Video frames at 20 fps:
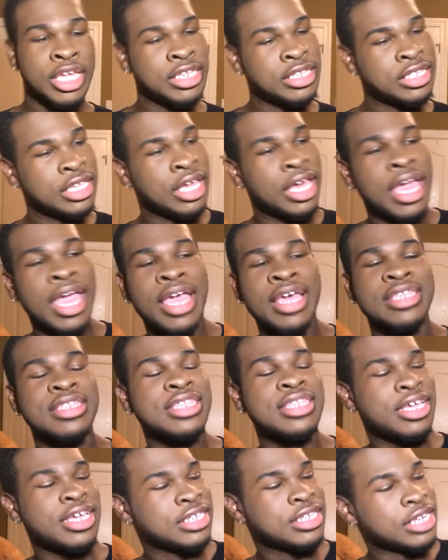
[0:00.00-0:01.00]
It's a gas
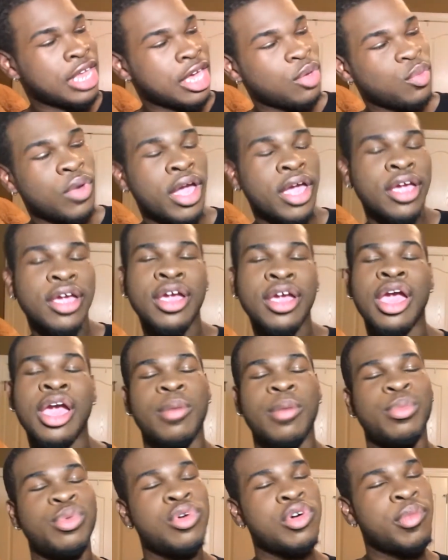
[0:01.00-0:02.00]
station, like right here. I
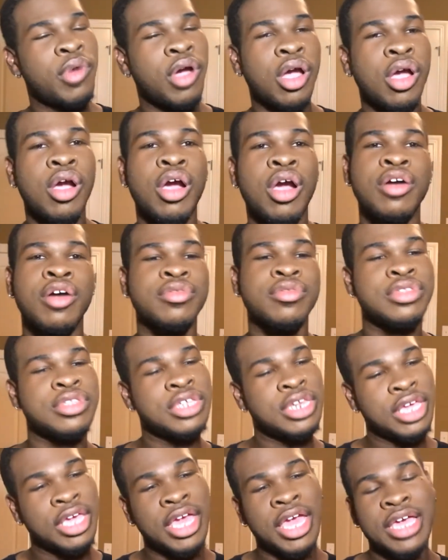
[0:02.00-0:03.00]
pulled my car over to
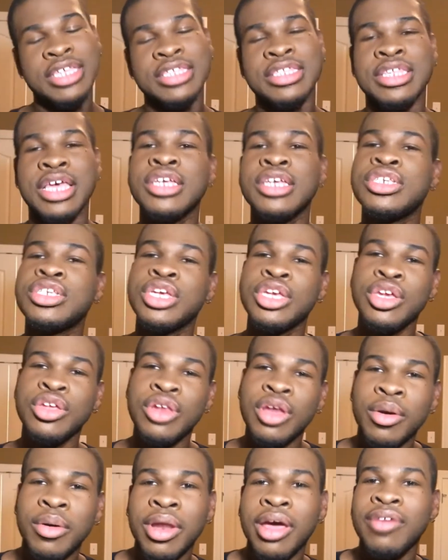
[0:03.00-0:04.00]
the gas station. You
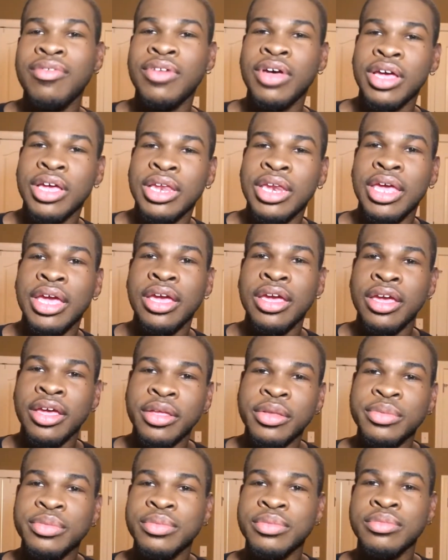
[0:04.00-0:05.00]
know what I fucking did?
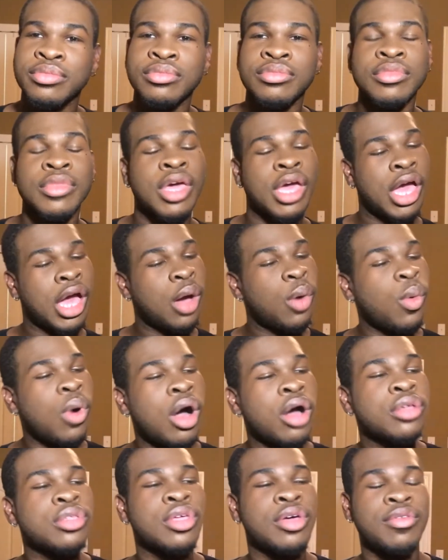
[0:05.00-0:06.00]
I
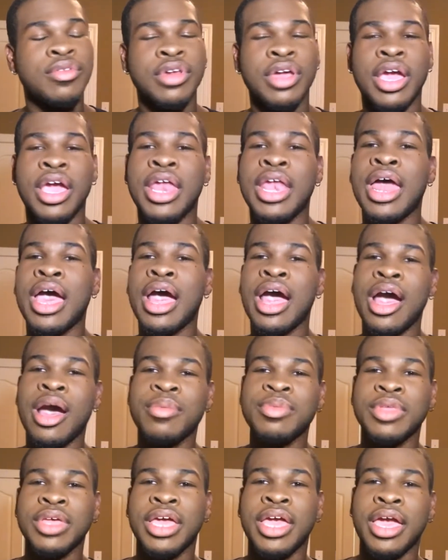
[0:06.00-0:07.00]
walked over there and I
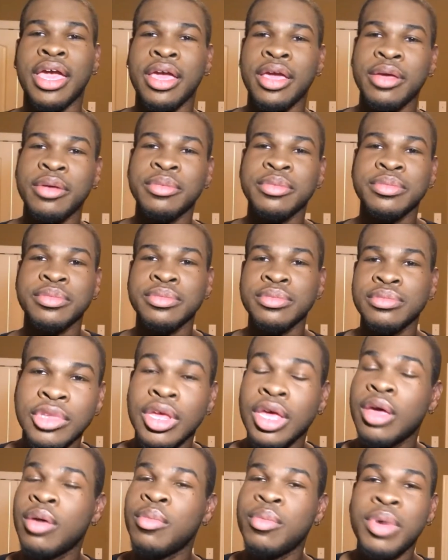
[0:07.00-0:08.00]
hopped the gate.
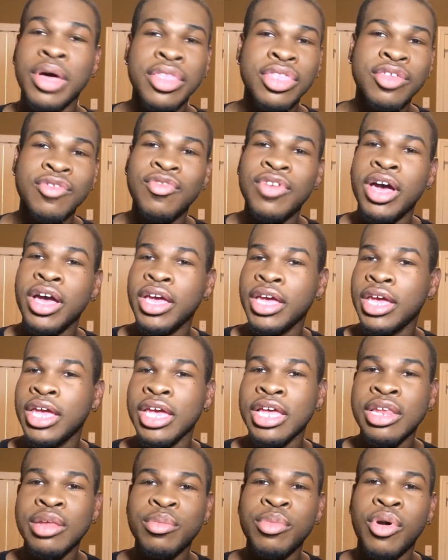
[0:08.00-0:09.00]
But the fucking
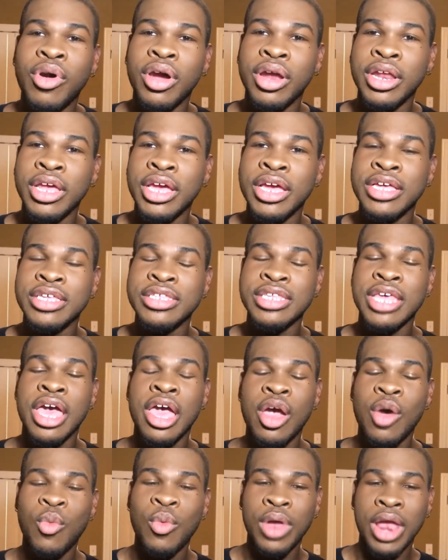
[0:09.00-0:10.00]
killing part is,
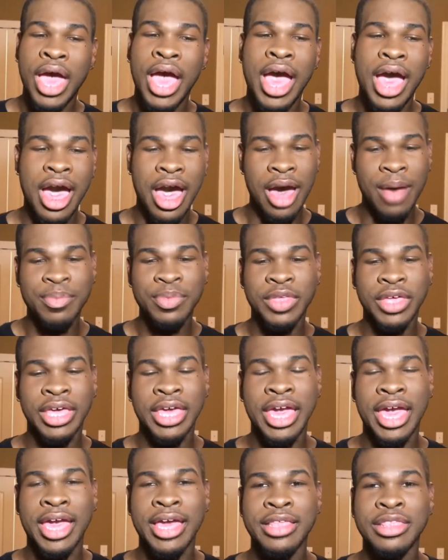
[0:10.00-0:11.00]
when I hopped the
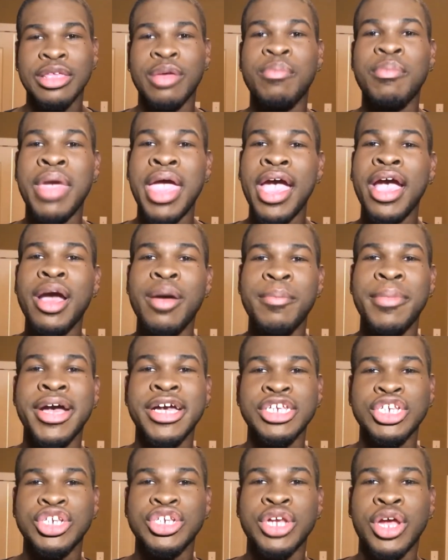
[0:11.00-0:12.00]
gate, the back of my
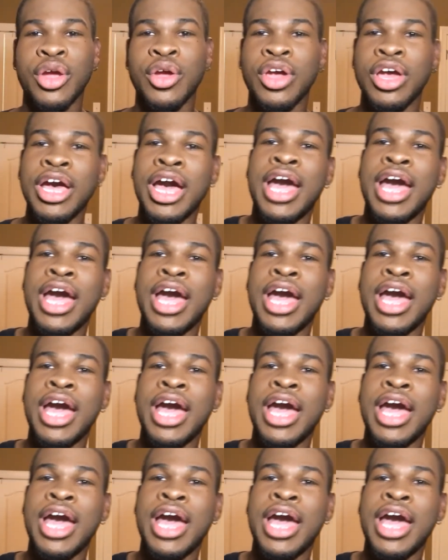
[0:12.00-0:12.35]
shirt